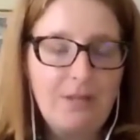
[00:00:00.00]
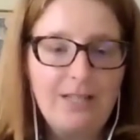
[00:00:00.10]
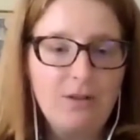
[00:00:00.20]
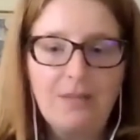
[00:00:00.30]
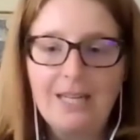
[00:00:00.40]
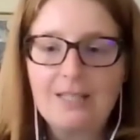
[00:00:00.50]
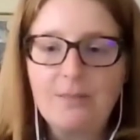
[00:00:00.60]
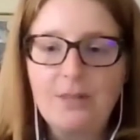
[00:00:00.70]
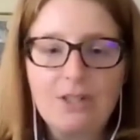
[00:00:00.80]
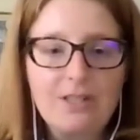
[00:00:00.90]
I don't make as
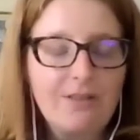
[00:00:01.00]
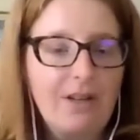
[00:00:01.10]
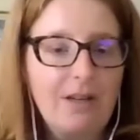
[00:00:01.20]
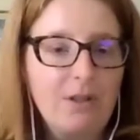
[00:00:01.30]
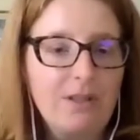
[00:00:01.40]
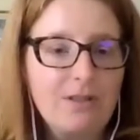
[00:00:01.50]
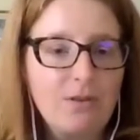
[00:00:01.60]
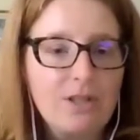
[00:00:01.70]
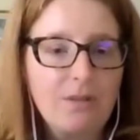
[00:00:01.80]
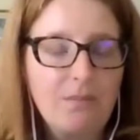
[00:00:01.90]
much as if I would
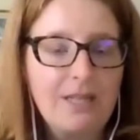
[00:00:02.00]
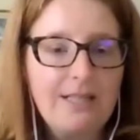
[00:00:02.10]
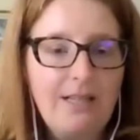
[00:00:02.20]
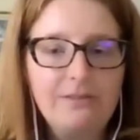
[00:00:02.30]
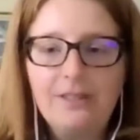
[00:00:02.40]
source them myself.